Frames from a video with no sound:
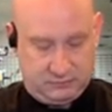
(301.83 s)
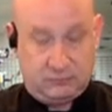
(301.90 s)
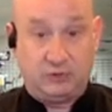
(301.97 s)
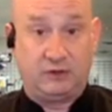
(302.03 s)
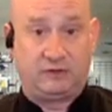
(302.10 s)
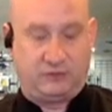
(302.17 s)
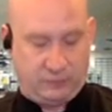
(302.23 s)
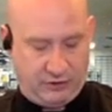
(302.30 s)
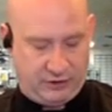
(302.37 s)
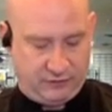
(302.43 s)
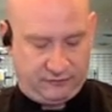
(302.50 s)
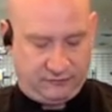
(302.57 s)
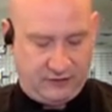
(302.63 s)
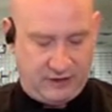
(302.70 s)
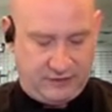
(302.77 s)
sweeter
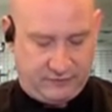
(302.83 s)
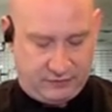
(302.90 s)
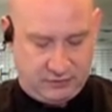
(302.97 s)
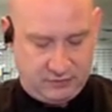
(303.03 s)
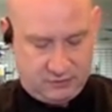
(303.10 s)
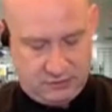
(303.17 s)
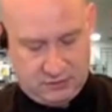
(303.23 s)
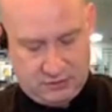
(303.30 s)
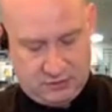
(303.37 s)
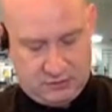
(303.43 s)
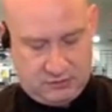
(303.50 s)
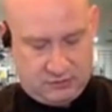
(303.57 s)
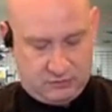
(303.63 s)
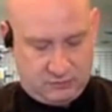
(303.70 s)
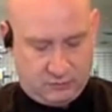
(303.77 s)
flavor,
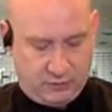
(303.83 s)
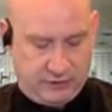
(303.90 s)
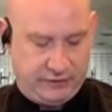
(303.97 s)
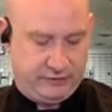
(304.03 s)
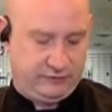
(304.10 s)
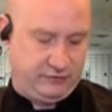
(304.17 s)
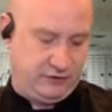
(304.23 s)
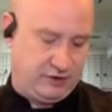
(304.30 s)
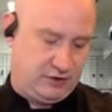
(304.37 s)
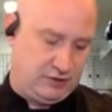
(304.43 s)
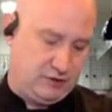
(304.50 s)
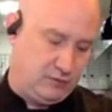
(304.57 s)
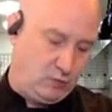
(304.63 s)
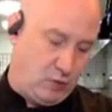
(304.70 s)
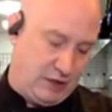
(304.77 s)
whereas the
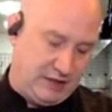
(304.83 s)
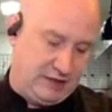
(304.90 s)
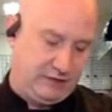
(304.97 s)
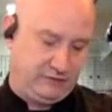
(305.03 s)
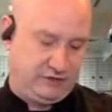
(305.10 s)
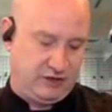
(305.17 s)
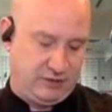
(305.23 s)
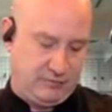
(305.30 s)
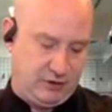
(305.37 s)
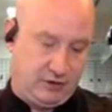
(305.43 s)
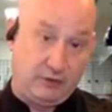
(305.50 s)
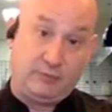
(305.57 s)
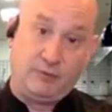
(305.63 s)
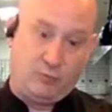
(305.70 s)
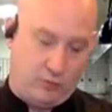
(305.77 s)
white is going to be a little
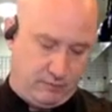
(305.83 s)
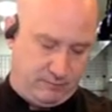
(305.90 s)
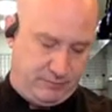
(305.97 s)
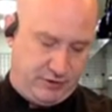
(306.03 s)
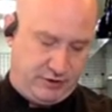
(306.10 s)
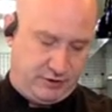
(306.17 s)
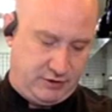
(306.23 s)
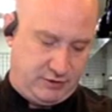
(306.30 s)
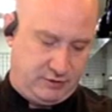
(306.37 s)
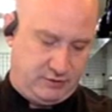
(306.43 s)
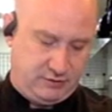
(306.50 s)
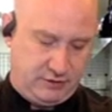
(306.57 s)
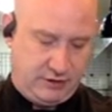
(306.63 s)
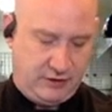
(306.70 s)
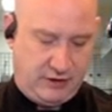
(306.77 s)
bit more bitter,
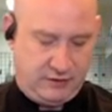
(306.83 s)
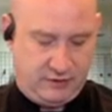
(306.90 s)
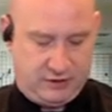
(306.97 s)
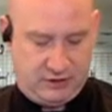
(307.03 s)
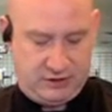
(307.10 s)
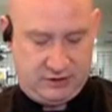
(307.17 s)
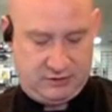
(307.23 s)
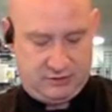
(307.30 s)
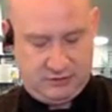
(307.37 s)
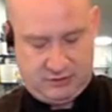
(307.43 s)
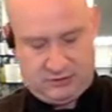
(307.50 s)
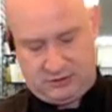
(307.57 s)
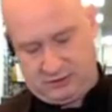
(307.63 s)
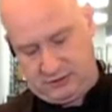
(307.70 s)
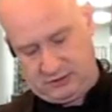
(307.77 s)
and then the
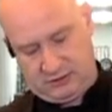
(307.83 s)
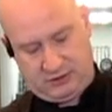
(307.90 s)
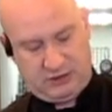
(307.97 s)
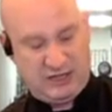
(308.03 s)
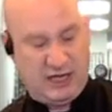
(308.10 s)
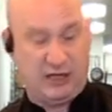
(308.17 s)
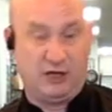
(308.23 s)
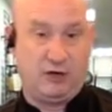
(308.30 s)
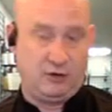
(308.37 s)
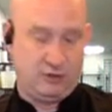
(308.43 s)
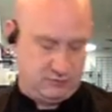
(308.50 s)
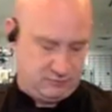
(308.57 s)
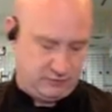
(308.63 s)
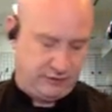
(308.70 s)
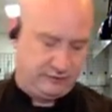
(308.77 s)
yellow
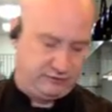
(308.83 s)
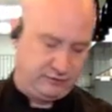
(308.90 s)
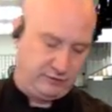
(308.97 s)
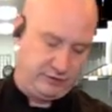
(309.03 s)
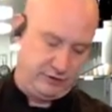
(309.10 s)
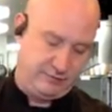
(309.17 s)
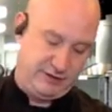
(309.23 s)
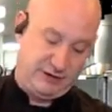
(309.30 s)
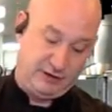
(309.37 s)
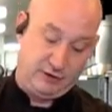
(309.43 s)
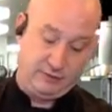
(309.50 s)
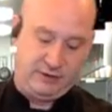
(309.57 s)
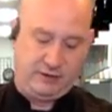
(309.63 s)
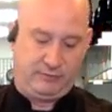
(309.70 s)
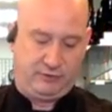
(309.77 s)
is going to be a little
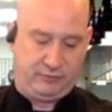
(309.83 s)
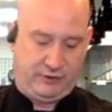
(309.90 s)
bit in between.